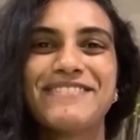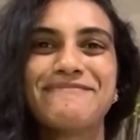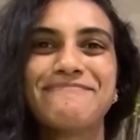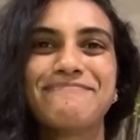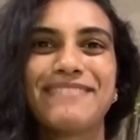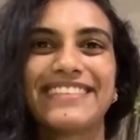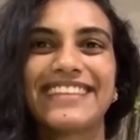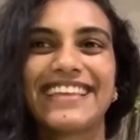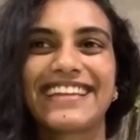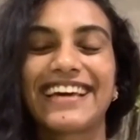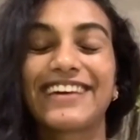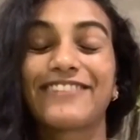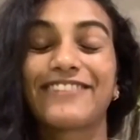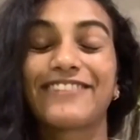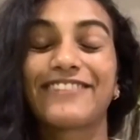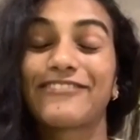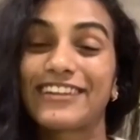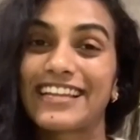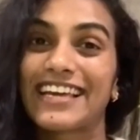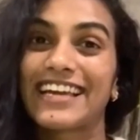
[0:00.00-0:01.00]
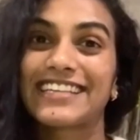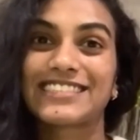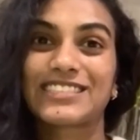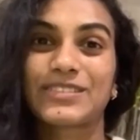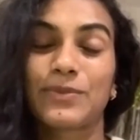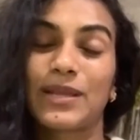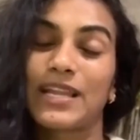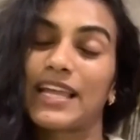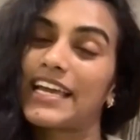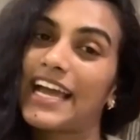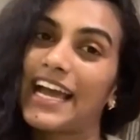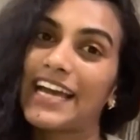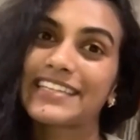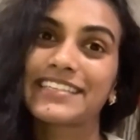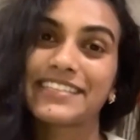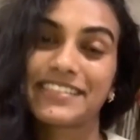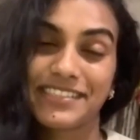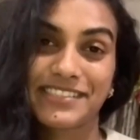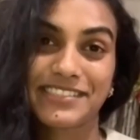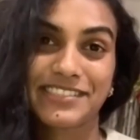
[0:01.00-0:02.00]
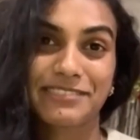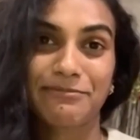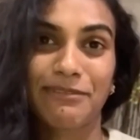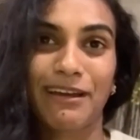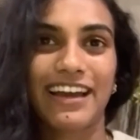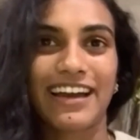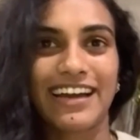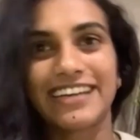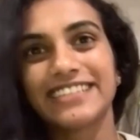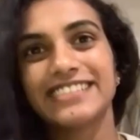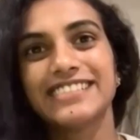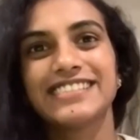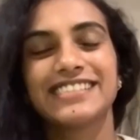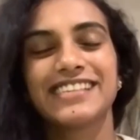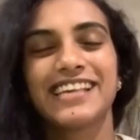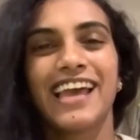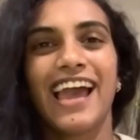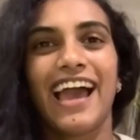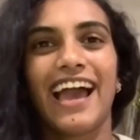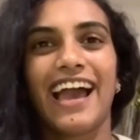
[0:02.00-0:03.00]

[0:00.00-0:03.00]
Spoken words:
But then I realized, I had tears in my eyes.